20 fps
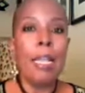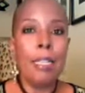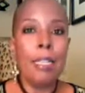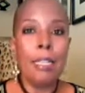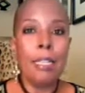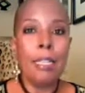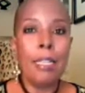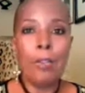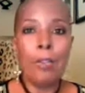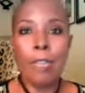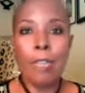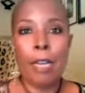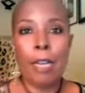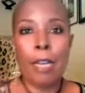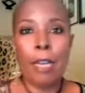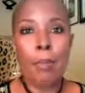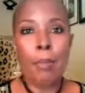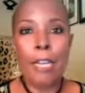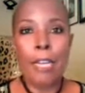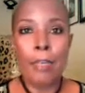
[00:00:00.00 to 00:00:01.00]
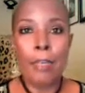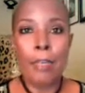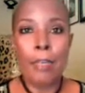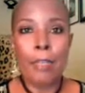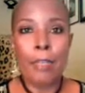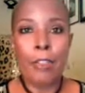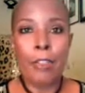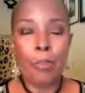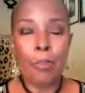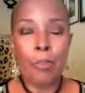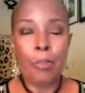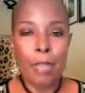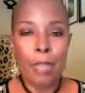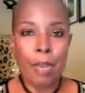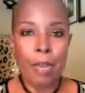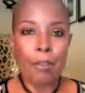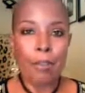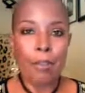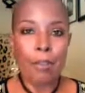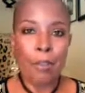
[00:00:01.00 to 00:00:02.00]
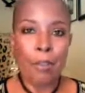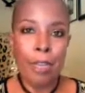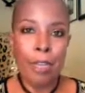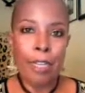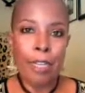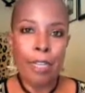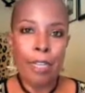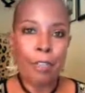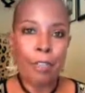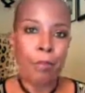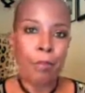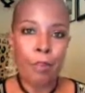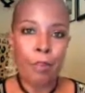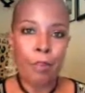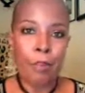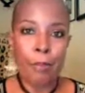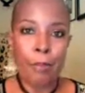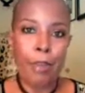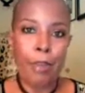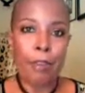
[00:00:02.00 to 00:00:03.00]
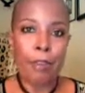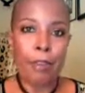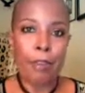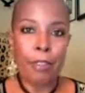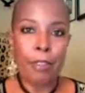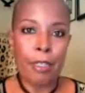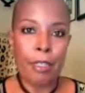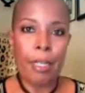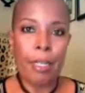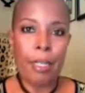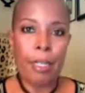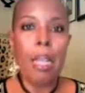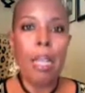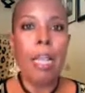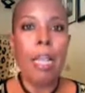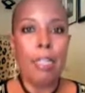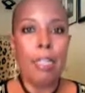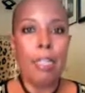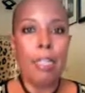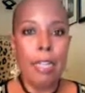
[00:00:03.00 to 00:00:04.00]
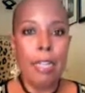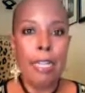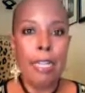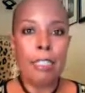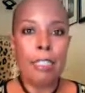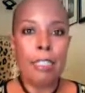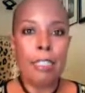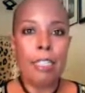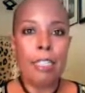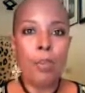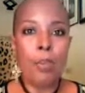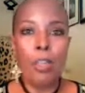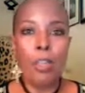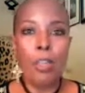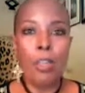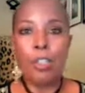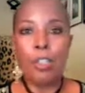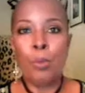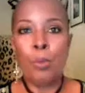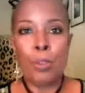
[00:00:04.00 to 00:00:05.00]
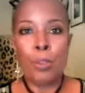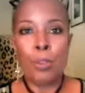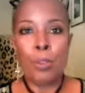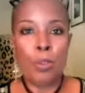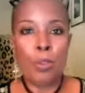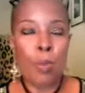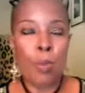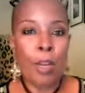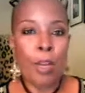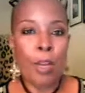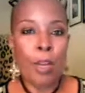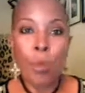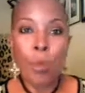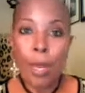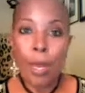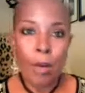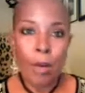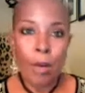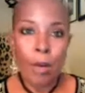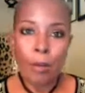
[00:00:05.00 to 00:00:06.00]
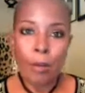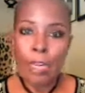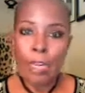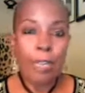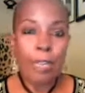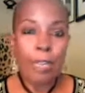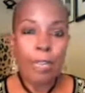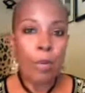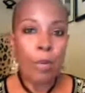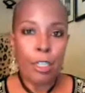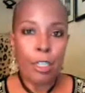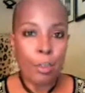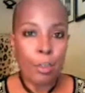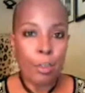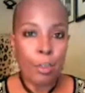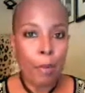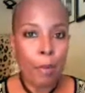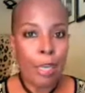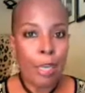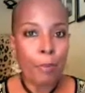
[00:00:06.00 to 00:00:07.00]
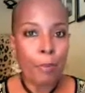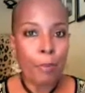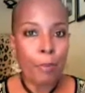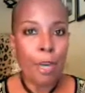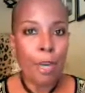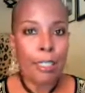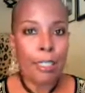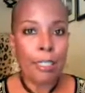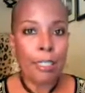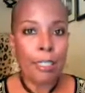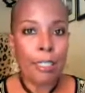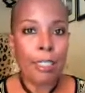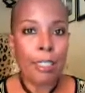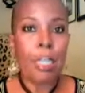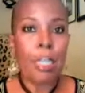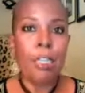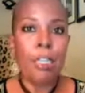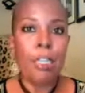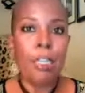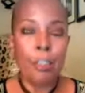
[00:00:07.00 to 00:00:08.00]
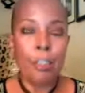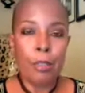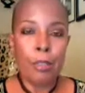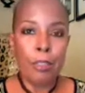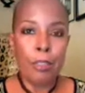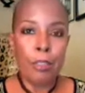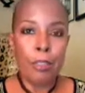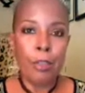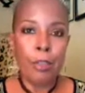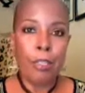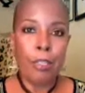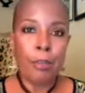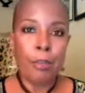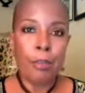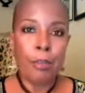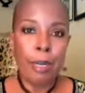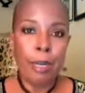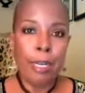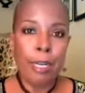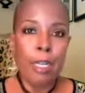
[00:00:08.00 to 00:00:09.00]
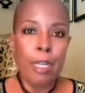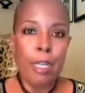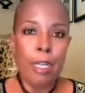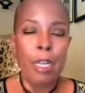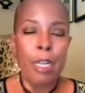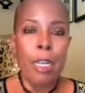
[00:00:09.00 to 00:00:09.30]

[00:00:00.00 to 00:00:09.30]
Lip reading: and then they'll take plain pictures without, so they can do the comparison, and then they can see what tumors are growing where, anywhere in your body practically, to a certain degree.